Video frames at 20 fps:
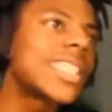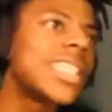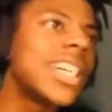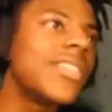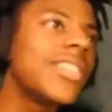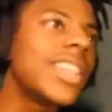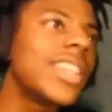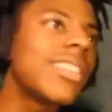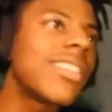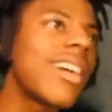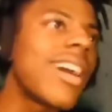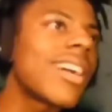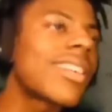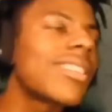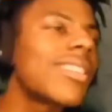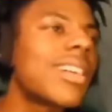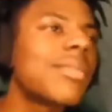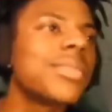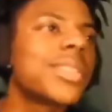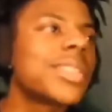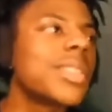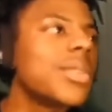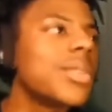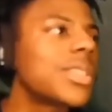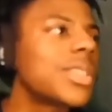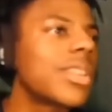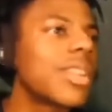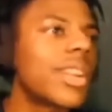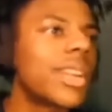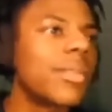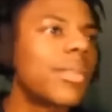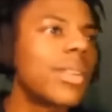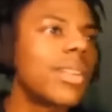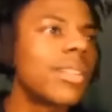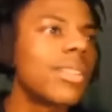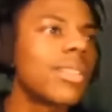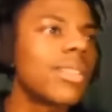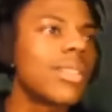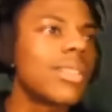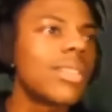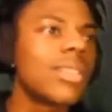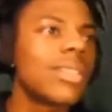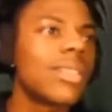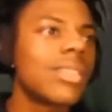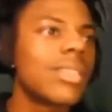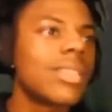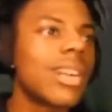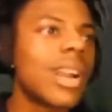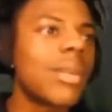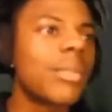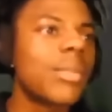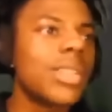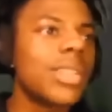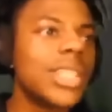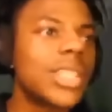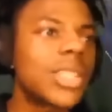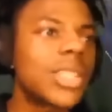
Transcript: shoved in a locker. I'm so sorry, bro. I'm really